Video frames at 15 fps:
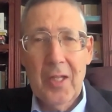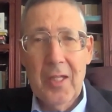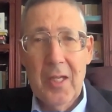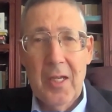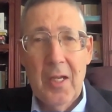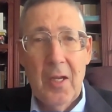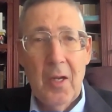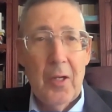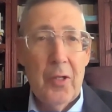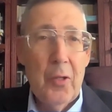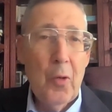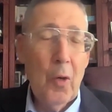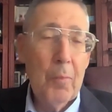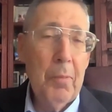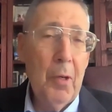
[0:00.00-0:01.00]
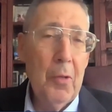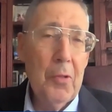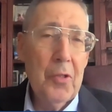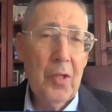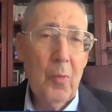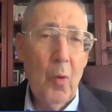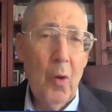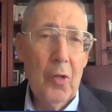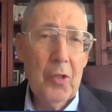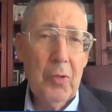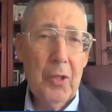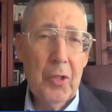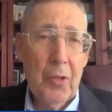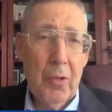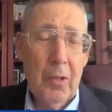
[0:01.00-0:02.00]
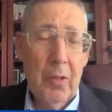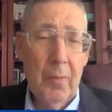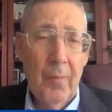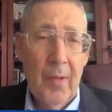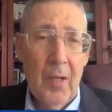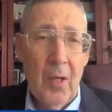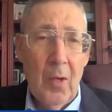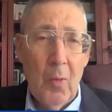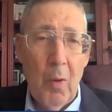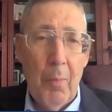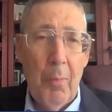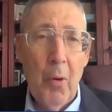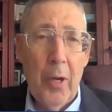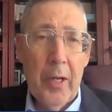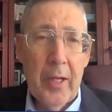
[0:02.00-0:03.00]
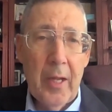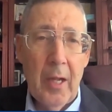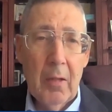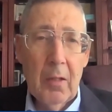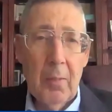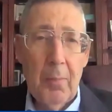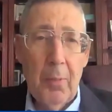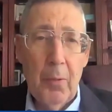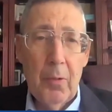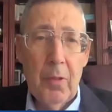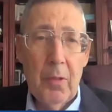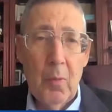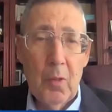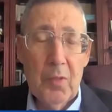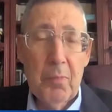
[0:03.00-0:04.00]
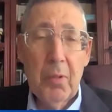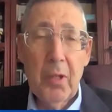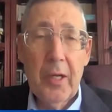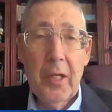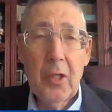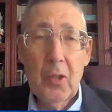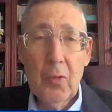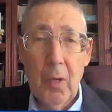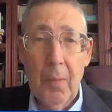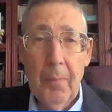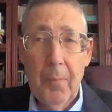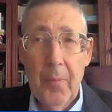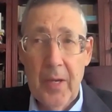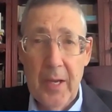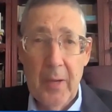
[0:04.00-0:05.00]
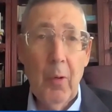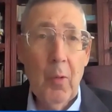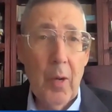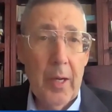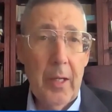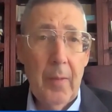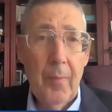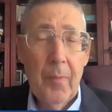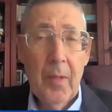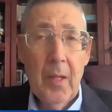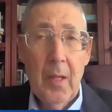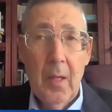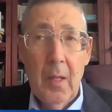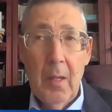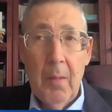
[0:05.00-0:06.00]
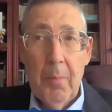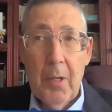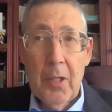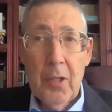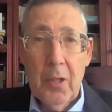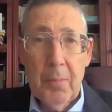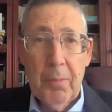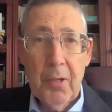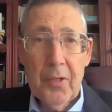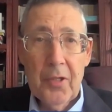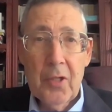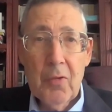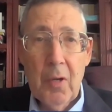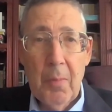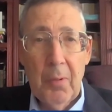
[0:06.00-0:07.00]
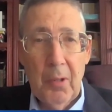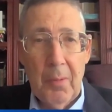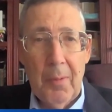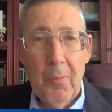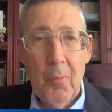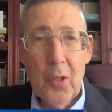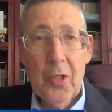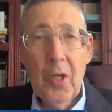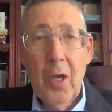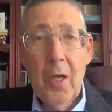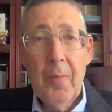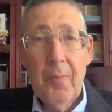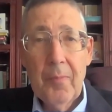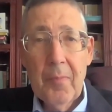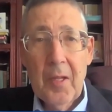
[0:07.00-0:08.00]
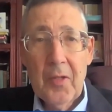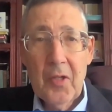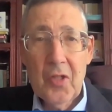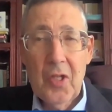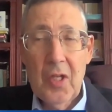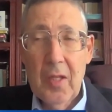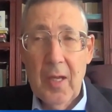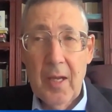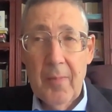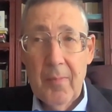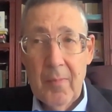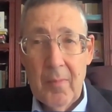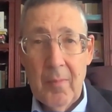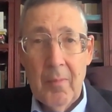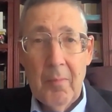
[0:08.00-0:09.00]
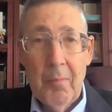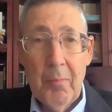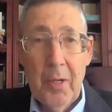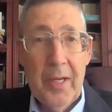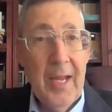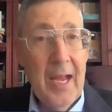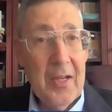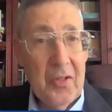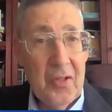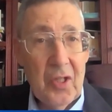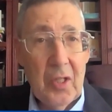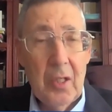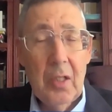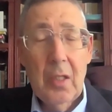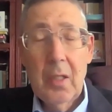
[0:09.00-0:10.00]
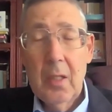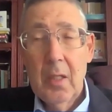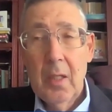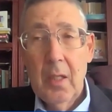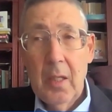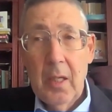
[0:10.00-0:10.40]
at the New York Post or the Wall Street Journal were pointing out that Putin was playing Trump, and they were right. But it took President Trump a little bit more time to see that. But he has seen it.